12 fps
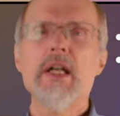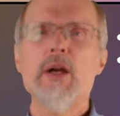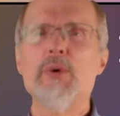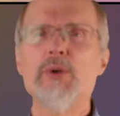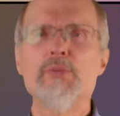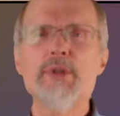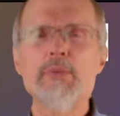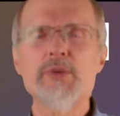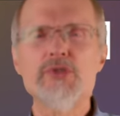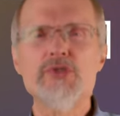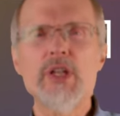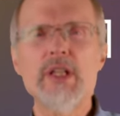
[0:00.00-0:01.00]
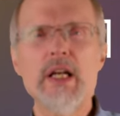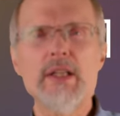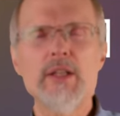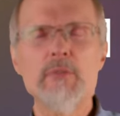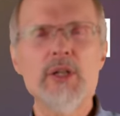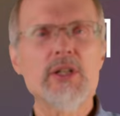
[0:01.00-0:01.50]
And when people see
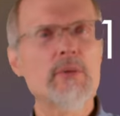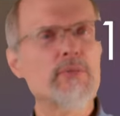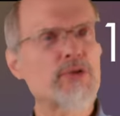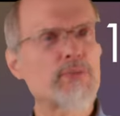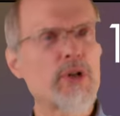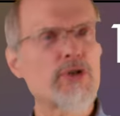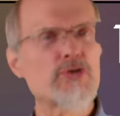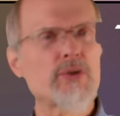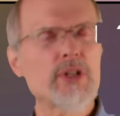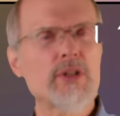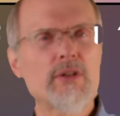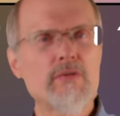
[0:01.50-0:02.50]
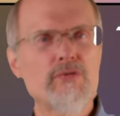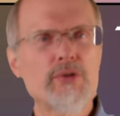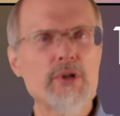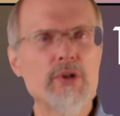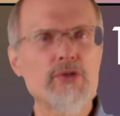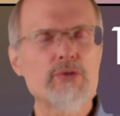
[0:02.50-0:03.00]
that, they become spiritually
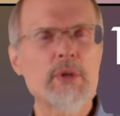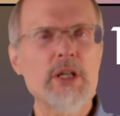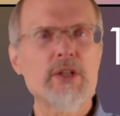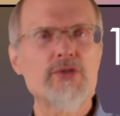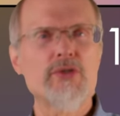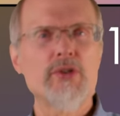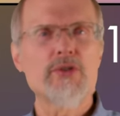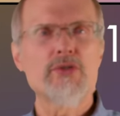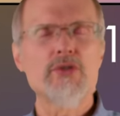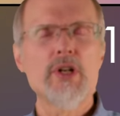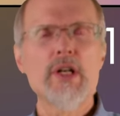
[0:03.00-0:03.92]
confused because they're